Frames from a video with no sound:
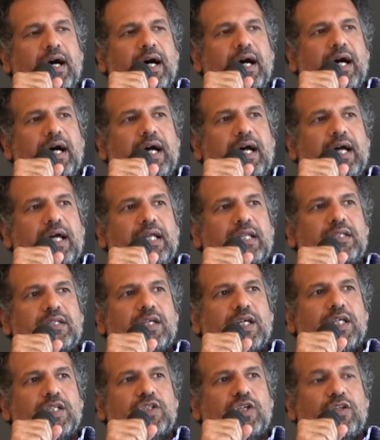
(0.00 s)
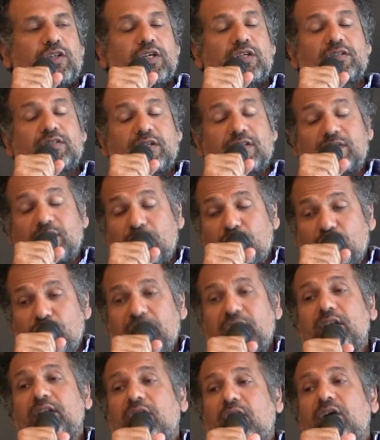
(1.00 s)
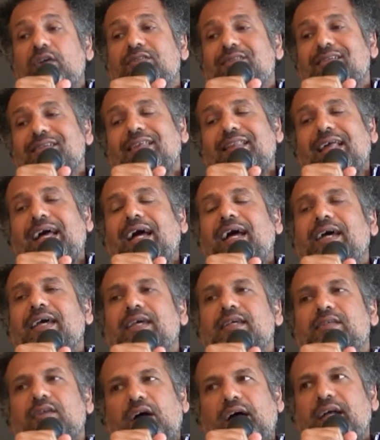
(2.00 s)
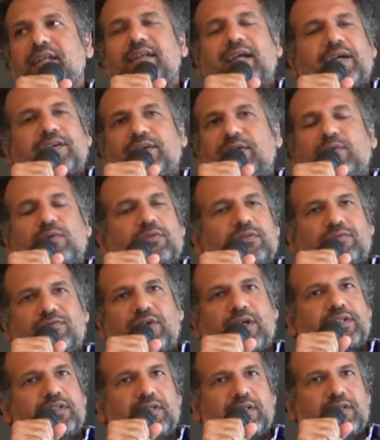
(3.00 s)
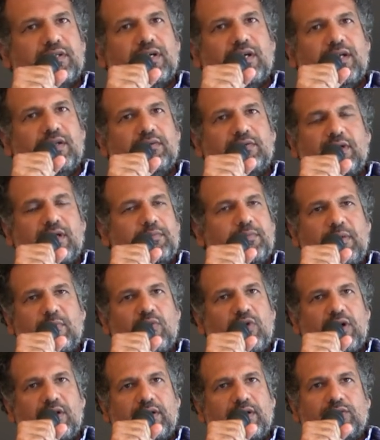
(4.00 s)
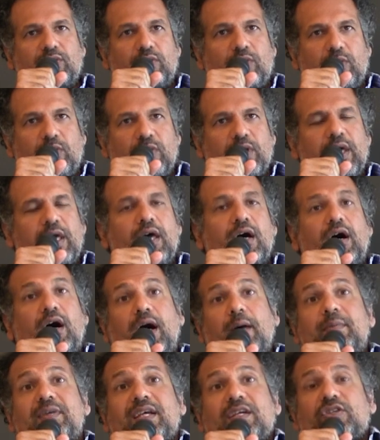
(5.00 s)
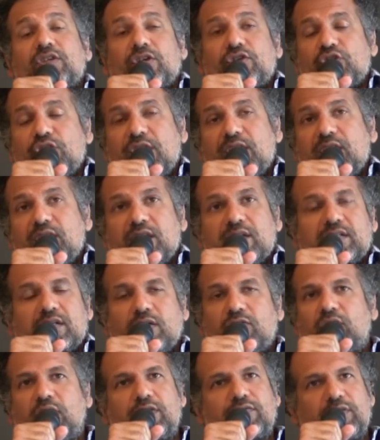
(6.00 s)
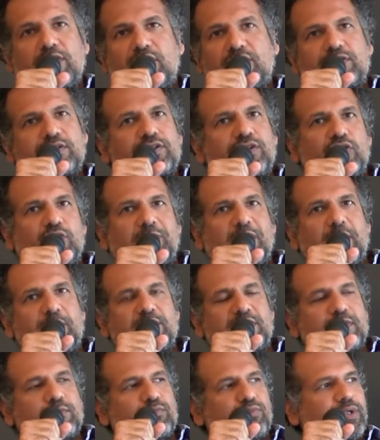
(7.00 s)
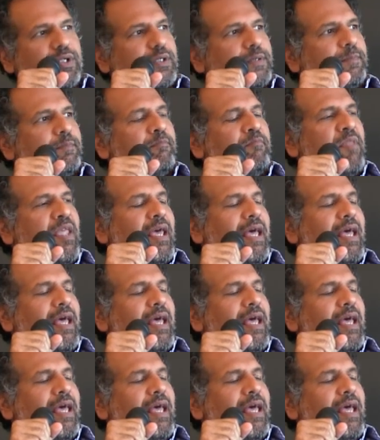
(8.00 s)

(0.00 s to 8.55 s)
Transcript: And so the, the, the, real answer to that is I hadn't actually thought of writing an, a memoir at all. I was actually a journalist. I write for lots of newspapers in Britain.